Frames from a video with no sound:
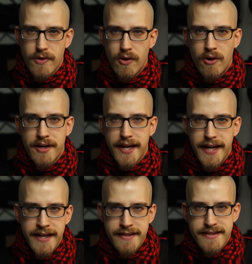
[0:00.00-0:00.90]
or
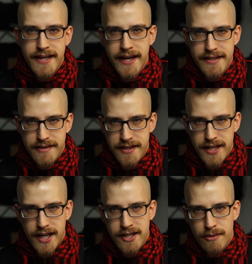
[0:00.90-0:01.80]
inside the
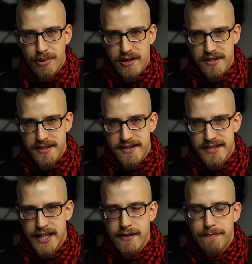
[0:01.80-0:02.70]
cargo pocket
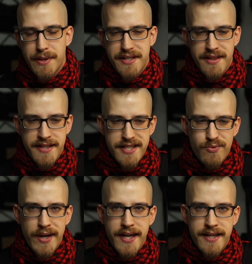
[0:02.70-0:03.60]
itself, but
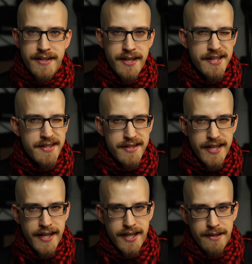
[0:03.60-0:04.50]
this way it doesn't
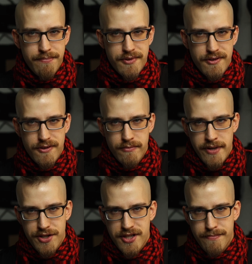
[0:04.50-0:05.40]
take up too
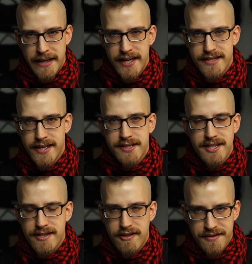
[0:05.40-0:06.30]
much space and
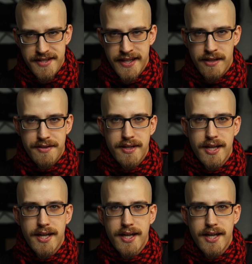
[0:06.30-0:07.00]
it's concealed.